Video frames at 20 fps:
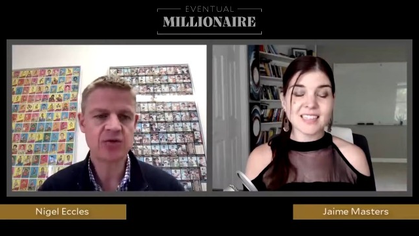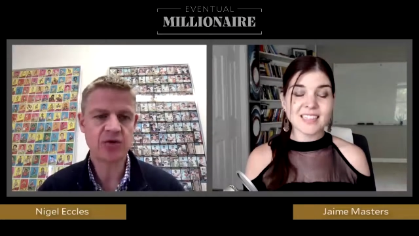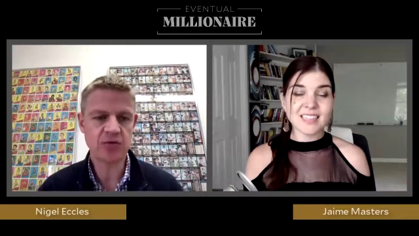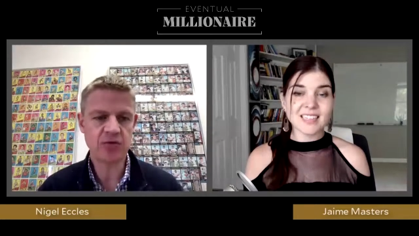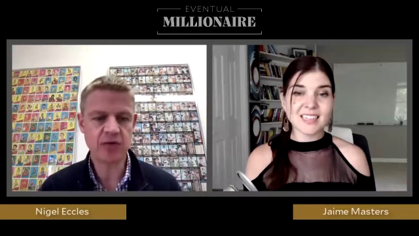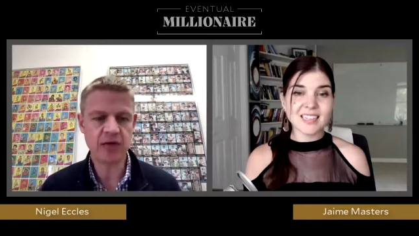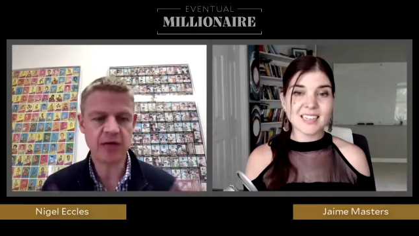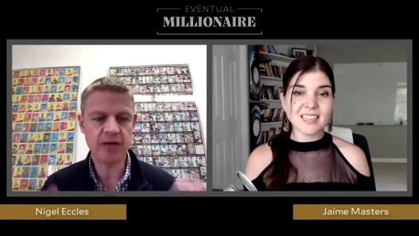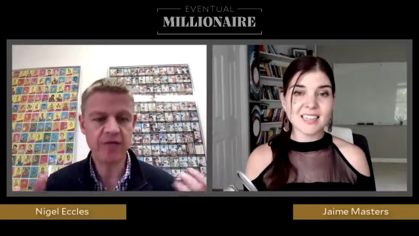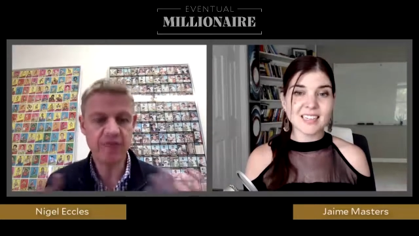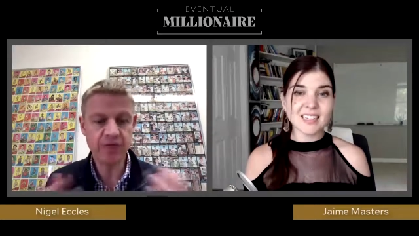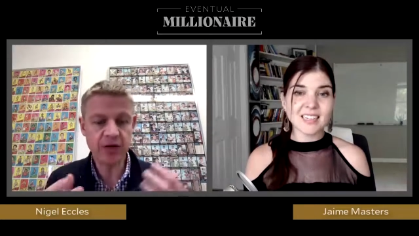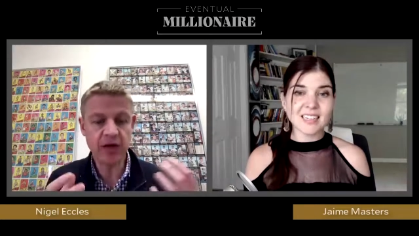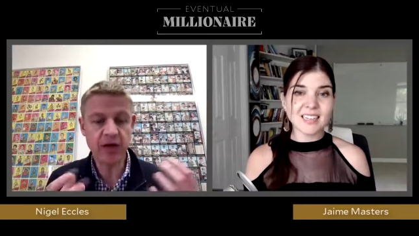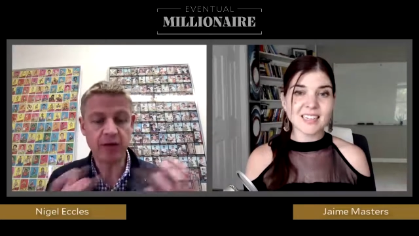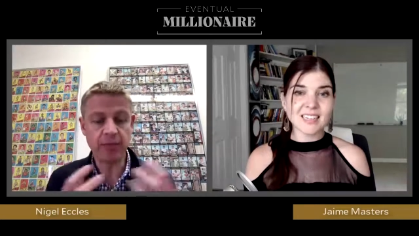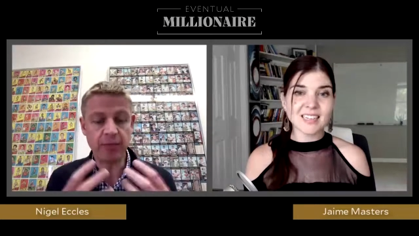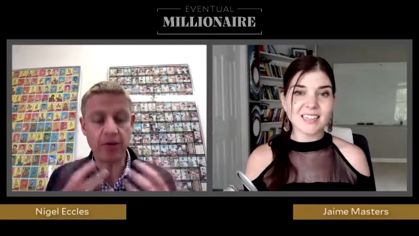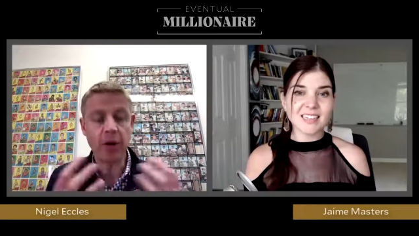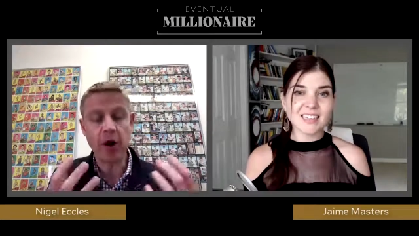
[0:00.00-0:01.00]
Speaker 1: so they
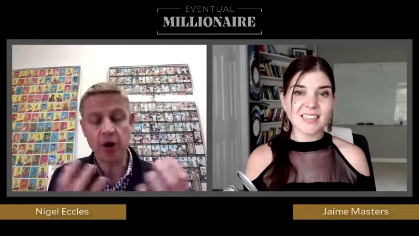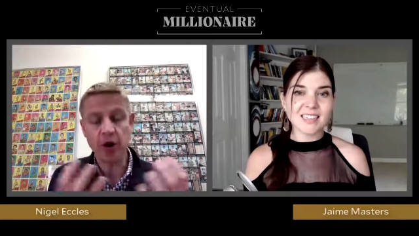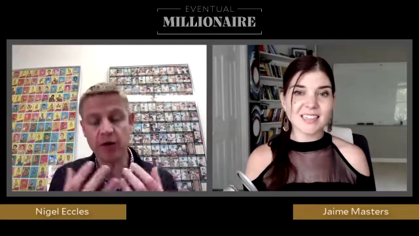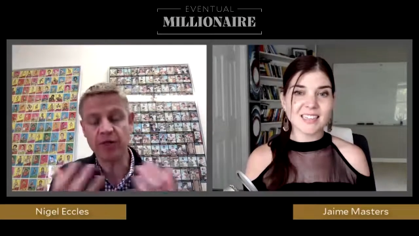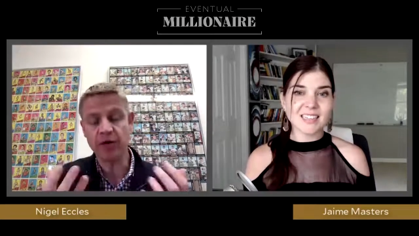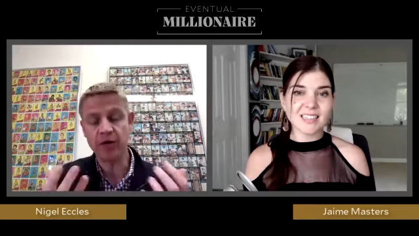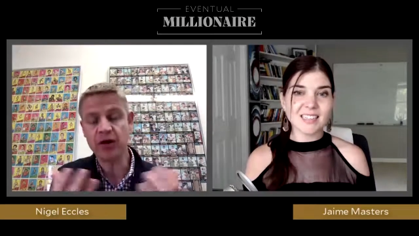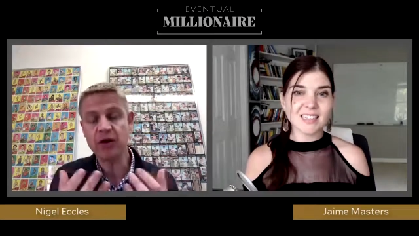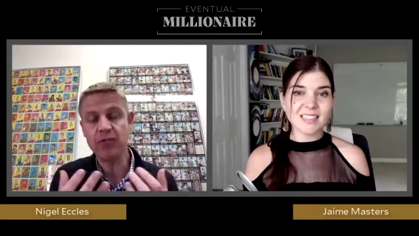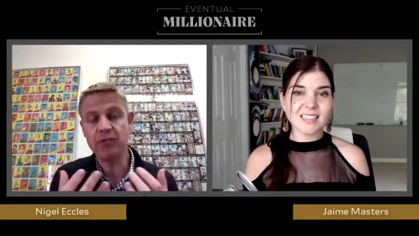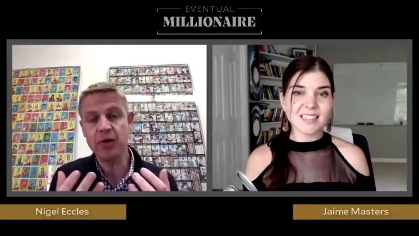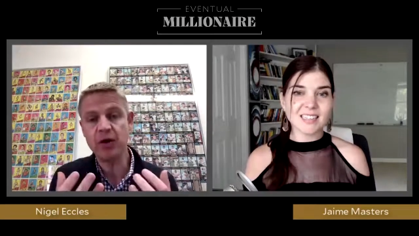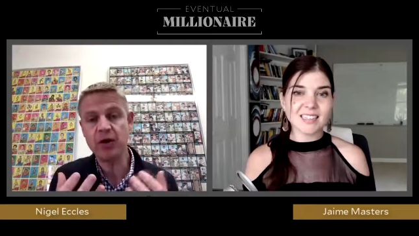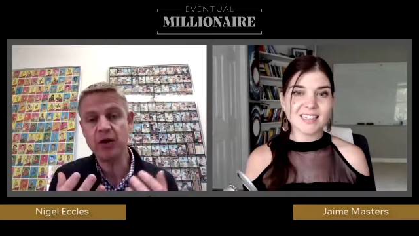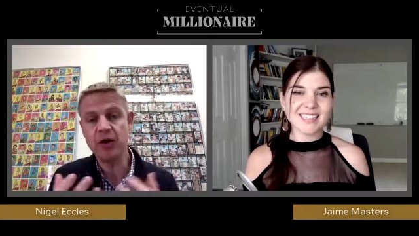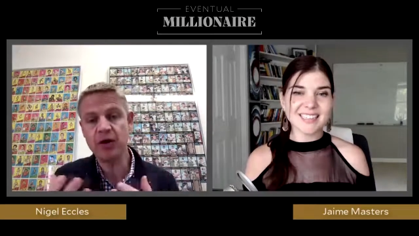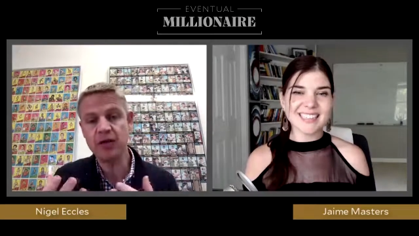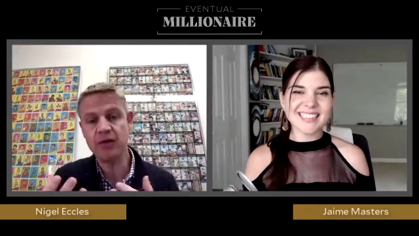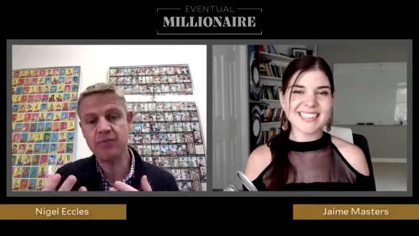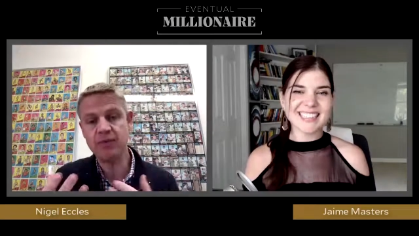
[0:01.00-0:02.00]
feel part of a
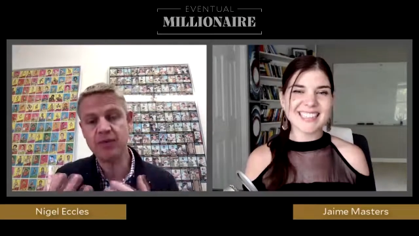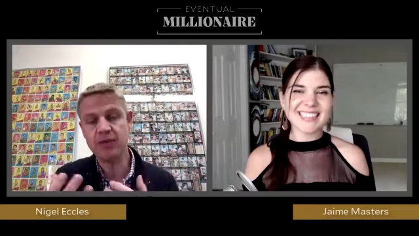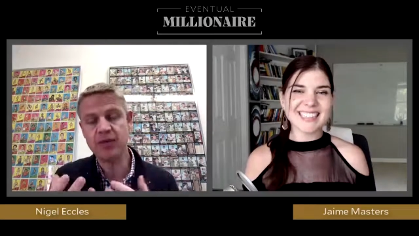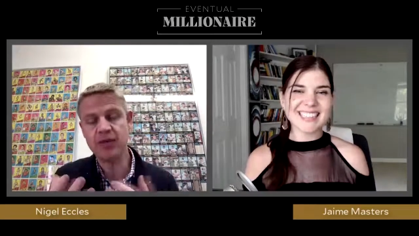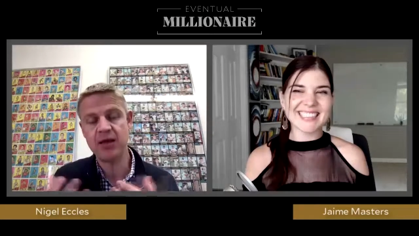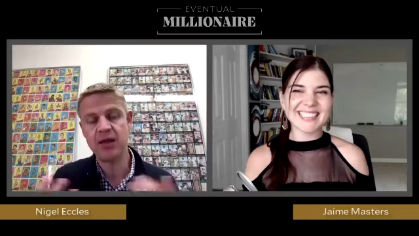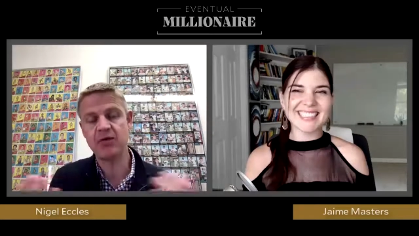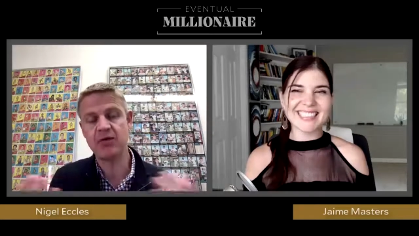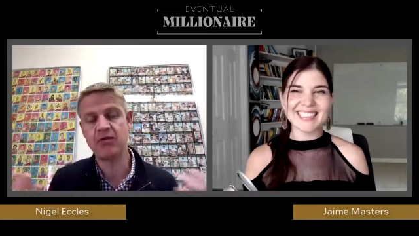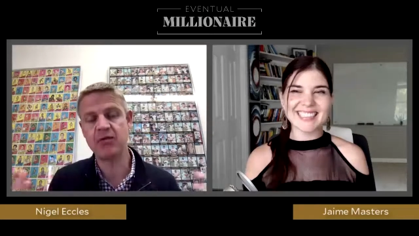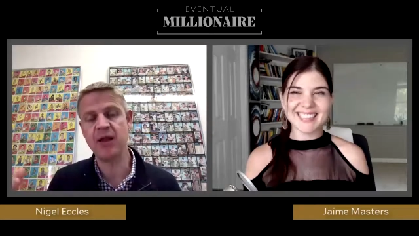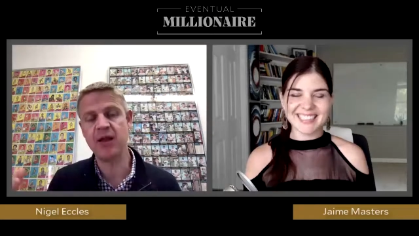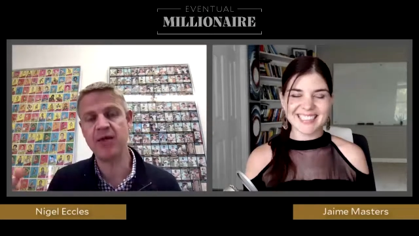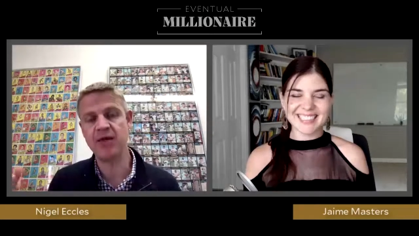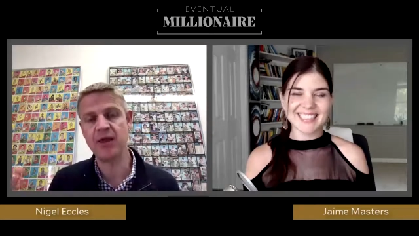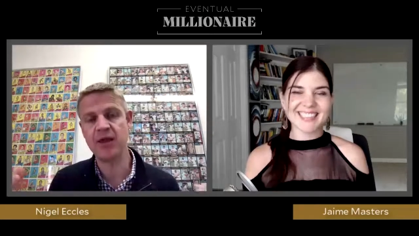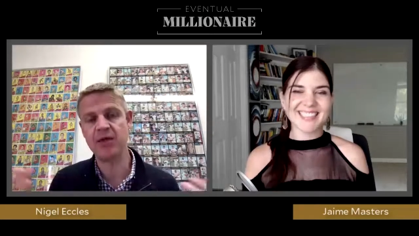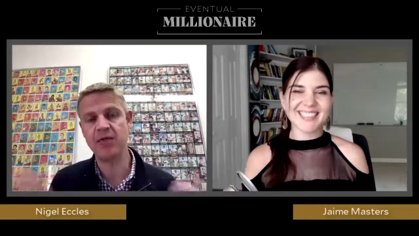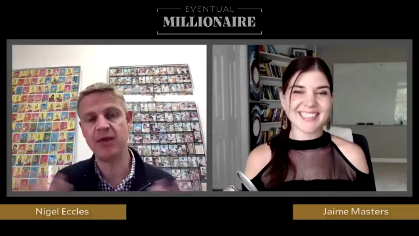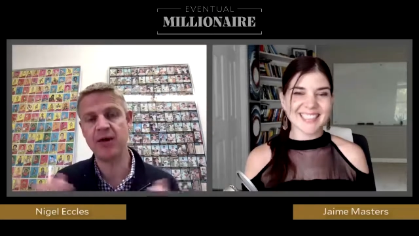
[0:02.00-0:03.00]
community, but they don't really
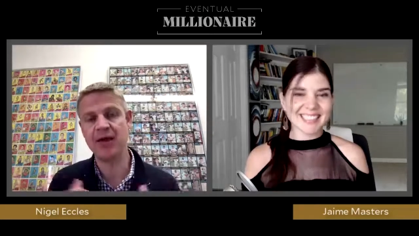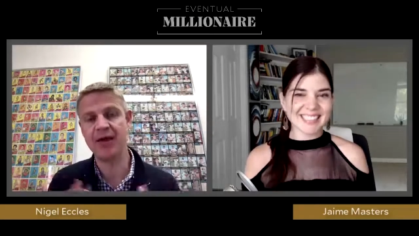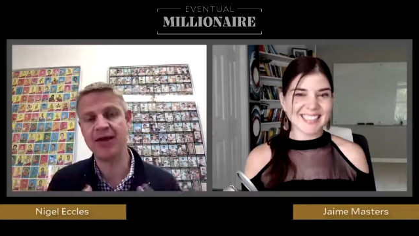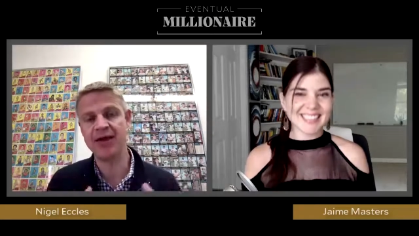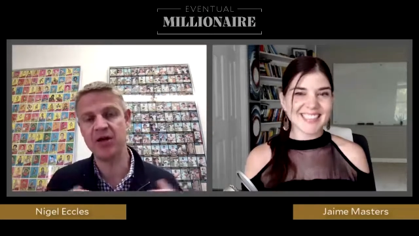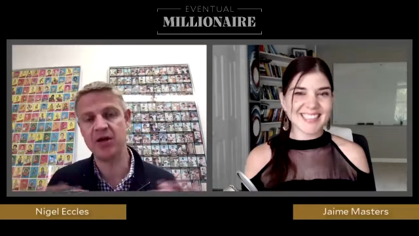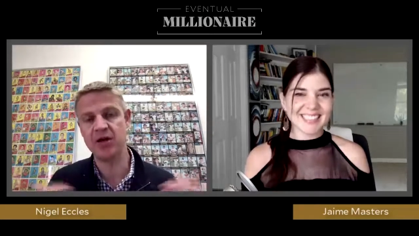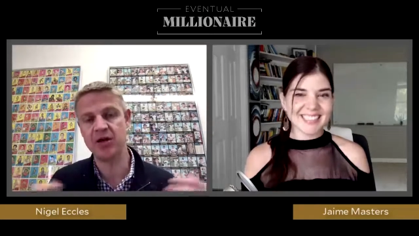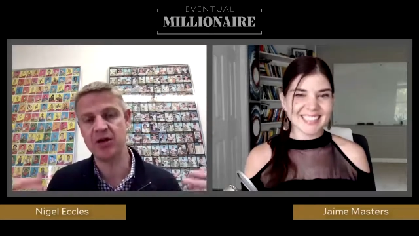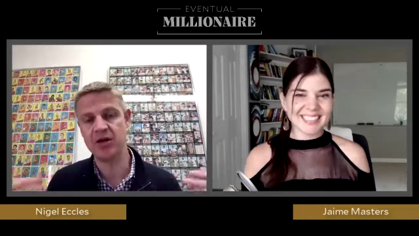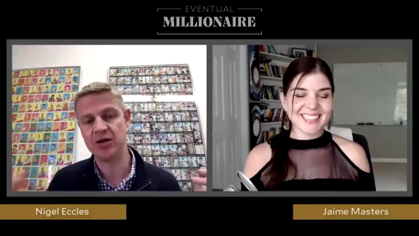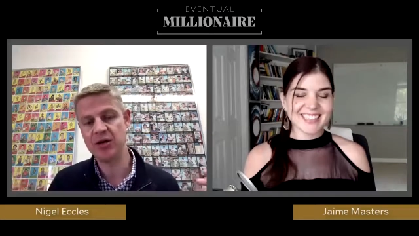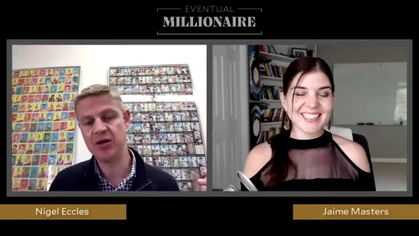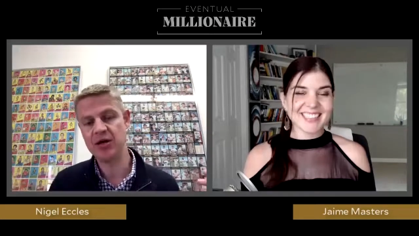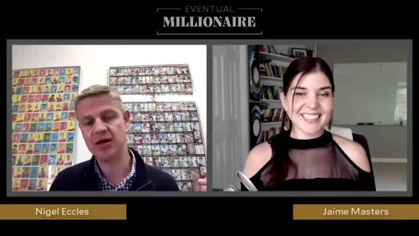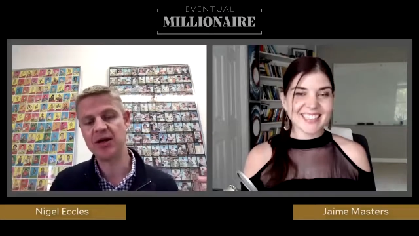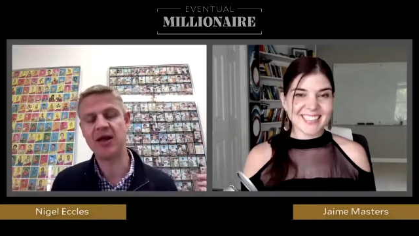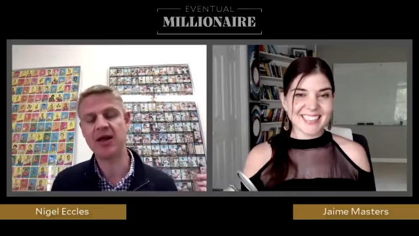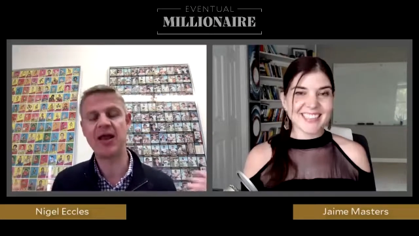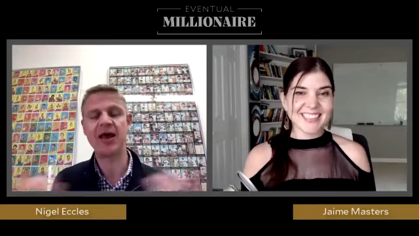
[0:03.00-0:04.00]
have any way to
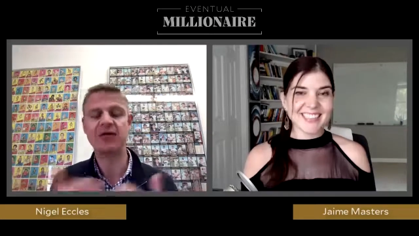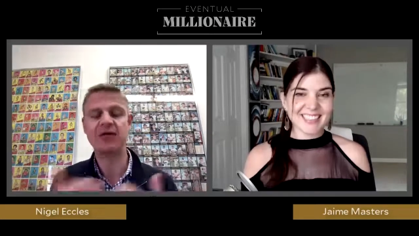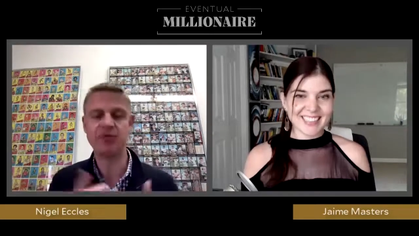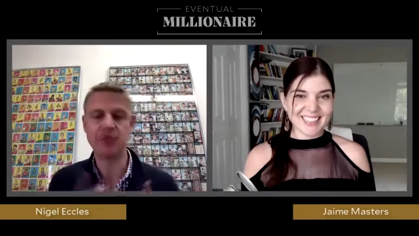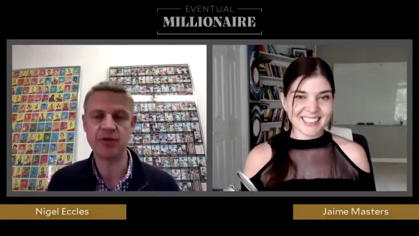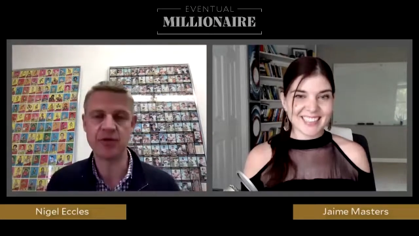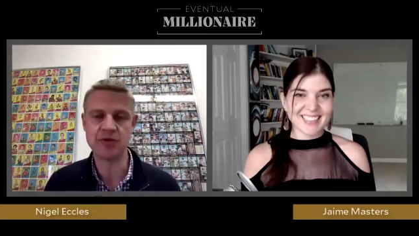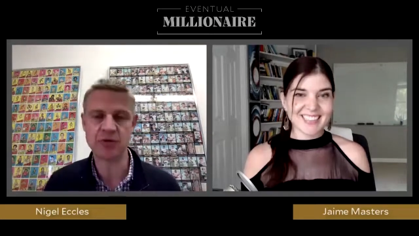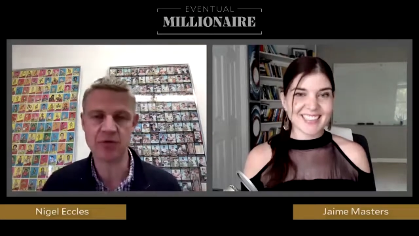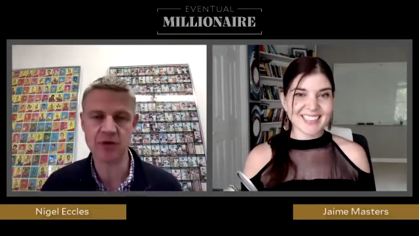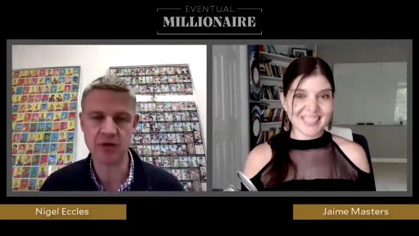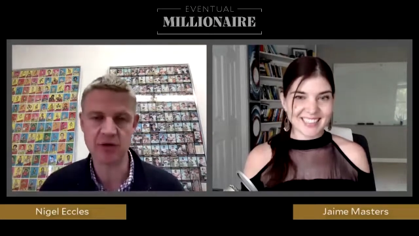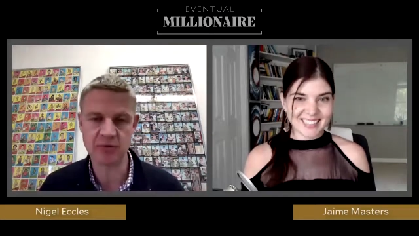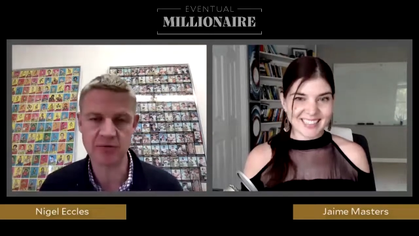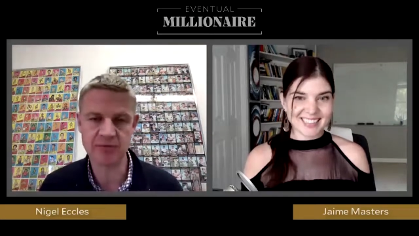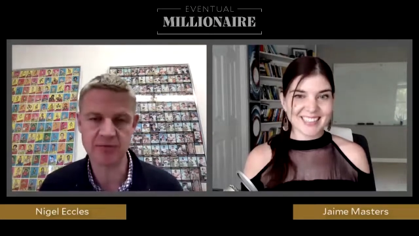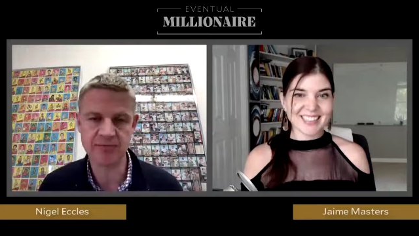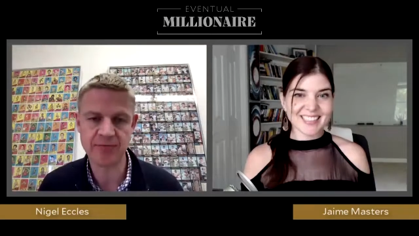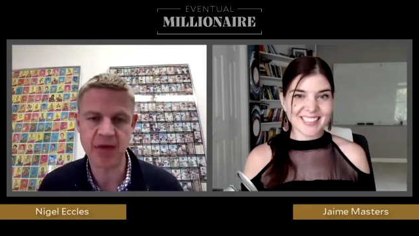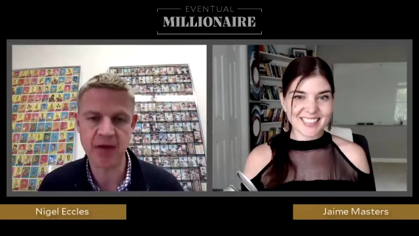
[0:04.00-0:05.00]
connect with those
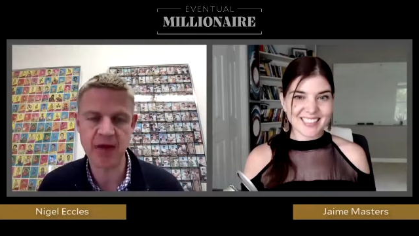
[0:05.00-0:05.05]
other